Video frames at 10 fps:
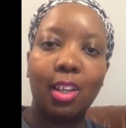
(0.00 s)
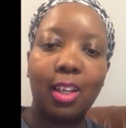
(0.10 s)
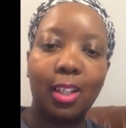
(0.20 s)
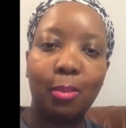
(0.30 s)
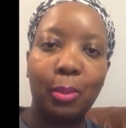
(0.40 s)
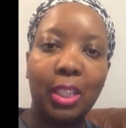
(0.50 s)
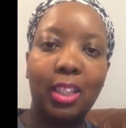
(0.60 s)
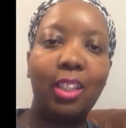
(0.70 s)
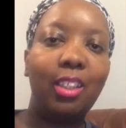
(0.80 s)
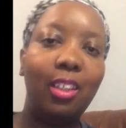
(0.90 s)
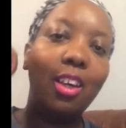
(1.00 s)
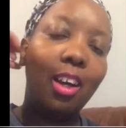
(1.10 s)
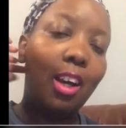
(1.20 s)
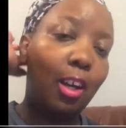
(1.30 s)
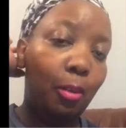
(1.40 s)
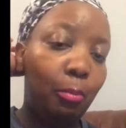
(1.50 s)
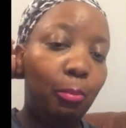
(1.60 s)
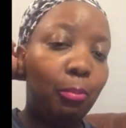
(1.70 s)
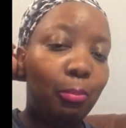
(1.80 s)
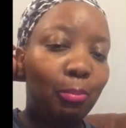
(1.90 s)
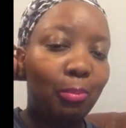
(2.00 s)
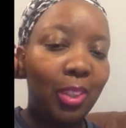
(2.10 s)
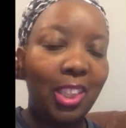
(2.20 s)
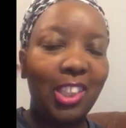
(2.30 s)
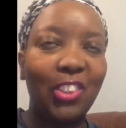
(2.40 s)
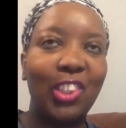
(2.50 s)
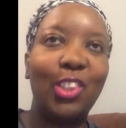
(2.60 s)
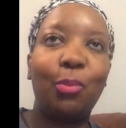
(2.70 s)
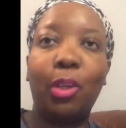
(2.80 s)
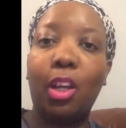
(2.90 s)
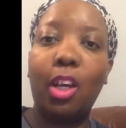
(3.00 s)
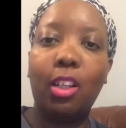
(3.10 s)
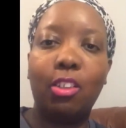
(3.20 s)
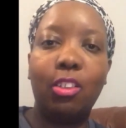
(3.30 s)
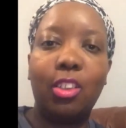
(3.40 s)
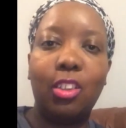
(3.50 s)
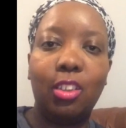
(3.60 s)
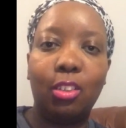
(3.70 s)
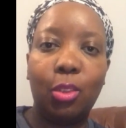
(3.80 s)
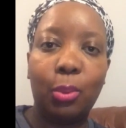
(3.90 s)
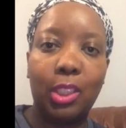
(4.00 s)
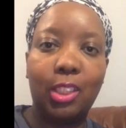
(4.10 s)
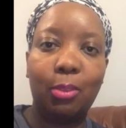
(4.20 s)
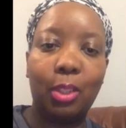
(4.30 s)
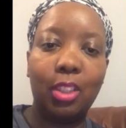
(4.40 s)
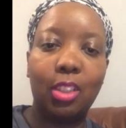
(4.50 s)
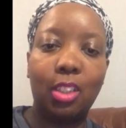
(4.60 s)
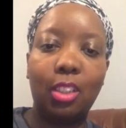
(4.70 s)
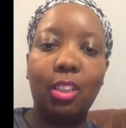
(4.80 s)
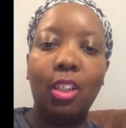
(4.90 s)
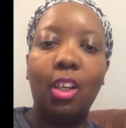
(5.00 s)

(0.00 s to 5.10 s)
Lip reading: Hi, Pinky. Thanks for this. What I learned in 2020